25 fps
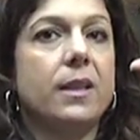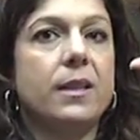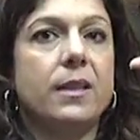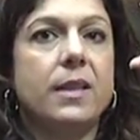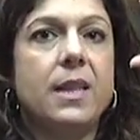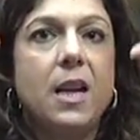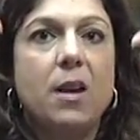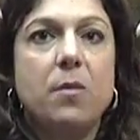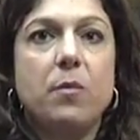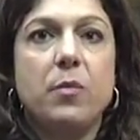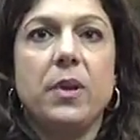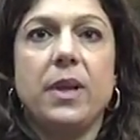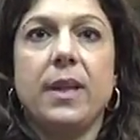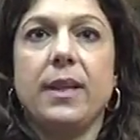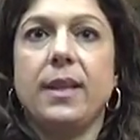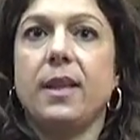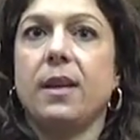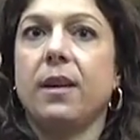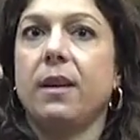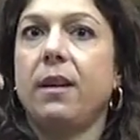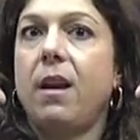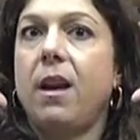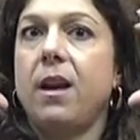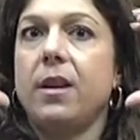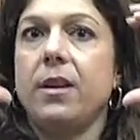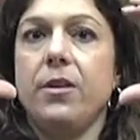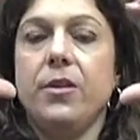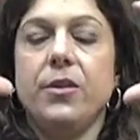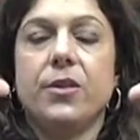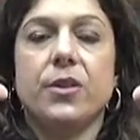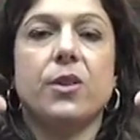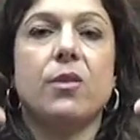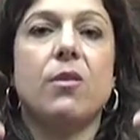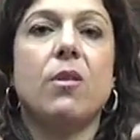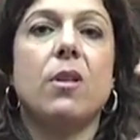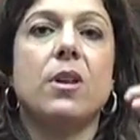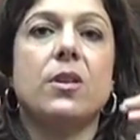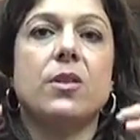template that I use
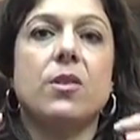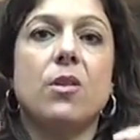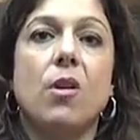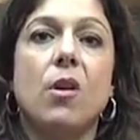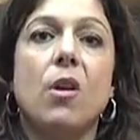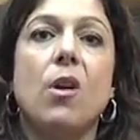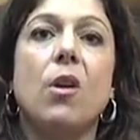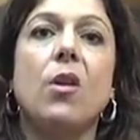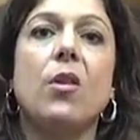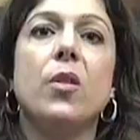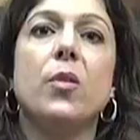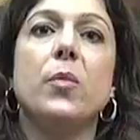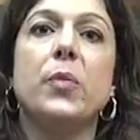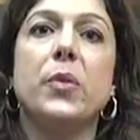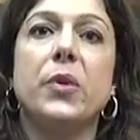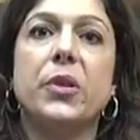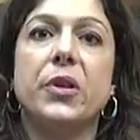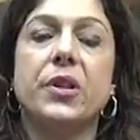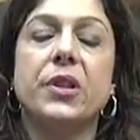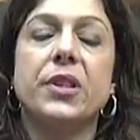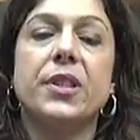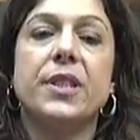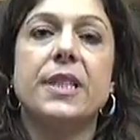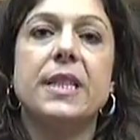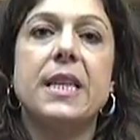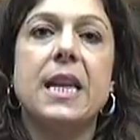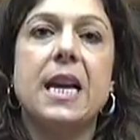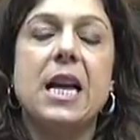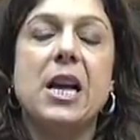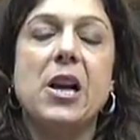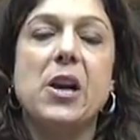across all the books,